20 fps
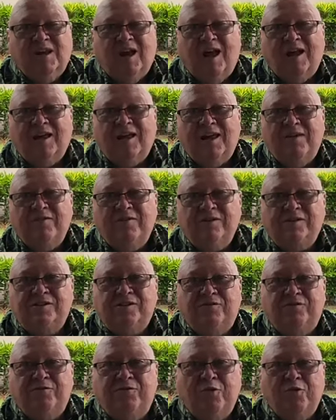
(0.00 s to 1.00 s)
I gave you
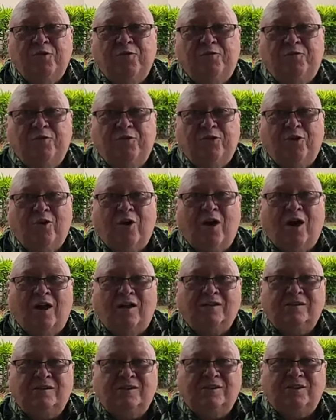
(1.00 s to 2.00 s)
some food for
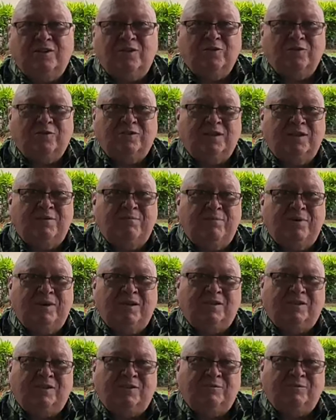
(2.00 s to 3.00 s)
thoughts, a little
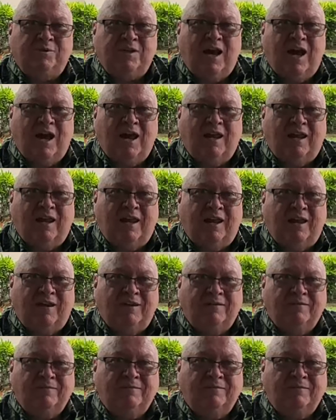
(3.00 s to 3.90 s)
tidbits from Thailand.